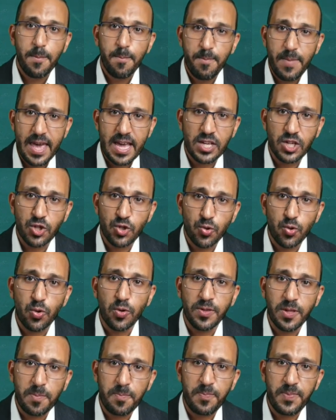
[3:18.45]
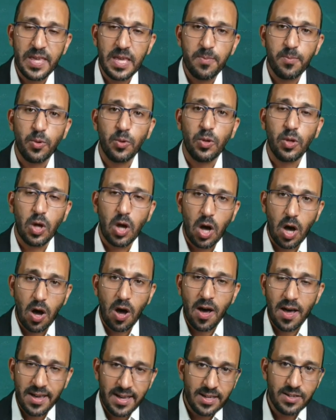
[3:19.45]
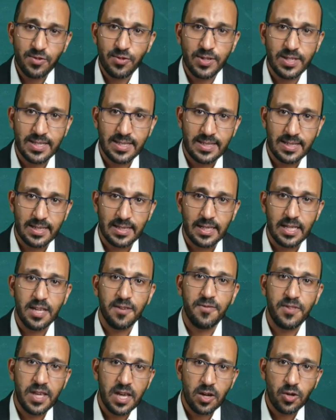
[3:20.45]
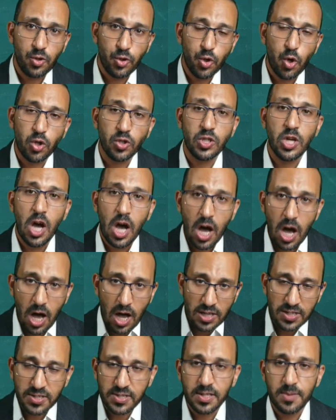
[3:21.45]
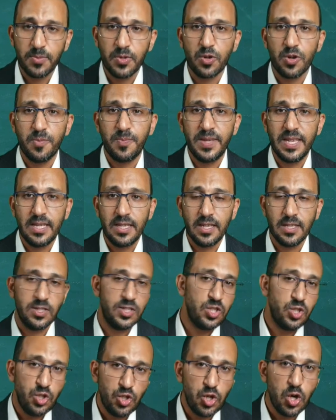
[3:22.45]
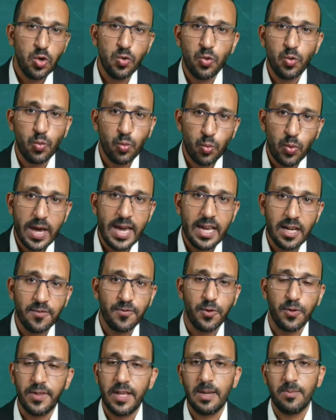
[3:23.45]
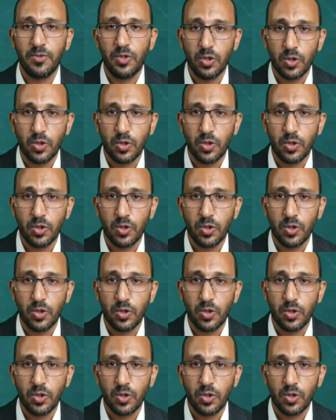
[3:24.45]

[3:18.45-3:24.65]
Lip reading: Make sure that people are interested. If they are not, ask them their opinions. Don't wait for them